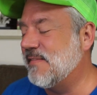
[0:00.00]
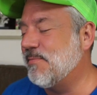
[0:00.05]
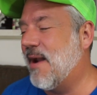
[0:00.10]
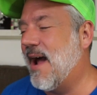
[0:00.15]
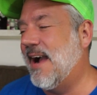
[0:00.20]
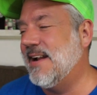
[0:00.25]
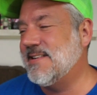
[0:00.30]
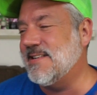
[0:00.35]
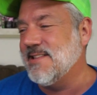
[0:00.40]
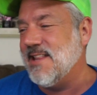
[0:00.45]
But
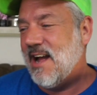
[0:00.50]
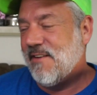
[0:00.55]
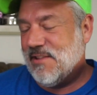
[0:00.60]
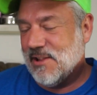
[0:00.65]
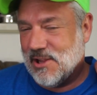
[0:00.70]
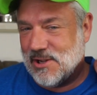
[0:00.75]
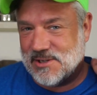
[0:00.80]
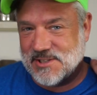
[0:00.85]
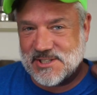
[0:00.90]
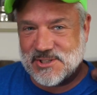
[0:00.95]
I did love the
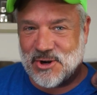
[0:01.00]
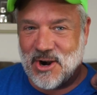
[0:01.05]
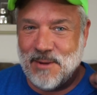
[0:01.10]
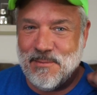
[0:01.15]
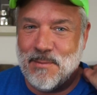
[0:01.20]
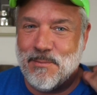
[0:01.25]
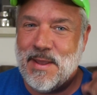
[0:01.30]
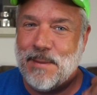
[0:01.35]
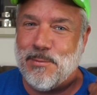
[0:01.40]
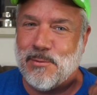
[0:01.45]
little
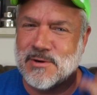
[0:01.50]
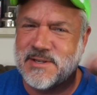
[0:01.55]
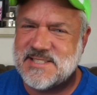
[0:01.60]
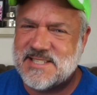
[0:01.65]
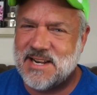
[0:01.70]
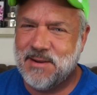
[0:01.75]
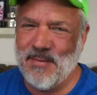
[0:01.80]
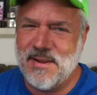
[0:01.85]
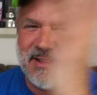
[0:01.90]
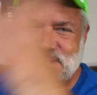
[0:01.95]
stream, and people were
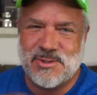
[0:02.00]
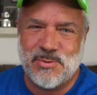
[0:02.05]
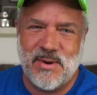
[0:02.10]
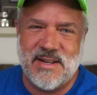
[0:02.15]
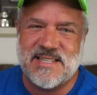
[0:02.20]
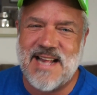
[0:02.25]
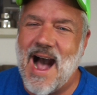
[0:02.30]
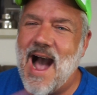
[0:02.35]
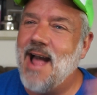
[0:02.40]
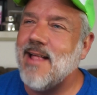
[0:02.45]
sending me the
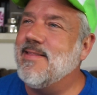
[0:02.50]
tweets.